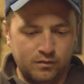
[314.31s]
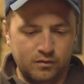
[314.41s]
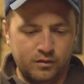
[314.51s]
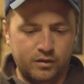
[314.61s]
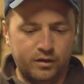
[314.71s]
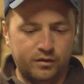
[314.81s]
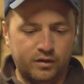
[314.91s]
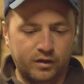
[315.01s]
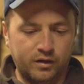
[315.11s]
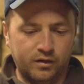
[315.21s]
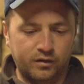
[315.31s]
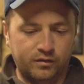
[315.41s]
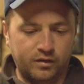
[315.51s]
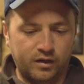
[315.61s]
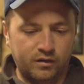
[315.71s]
I know you aren't going to
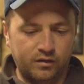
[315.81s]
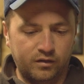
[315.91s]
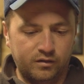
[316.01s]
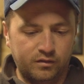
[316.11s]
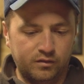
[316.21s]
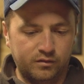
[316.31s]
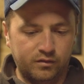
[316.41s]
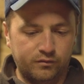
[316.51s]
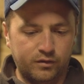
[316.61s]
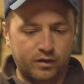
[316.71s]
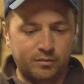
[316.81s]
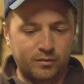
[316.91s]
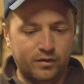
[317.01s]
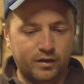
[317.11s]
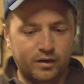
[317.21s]
understand this because it's going to be
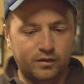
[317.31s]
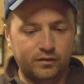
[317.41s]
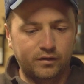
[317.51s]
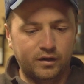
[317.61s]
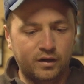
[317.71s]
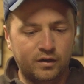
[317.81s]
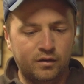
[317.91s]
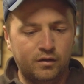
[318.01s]
very hard to see,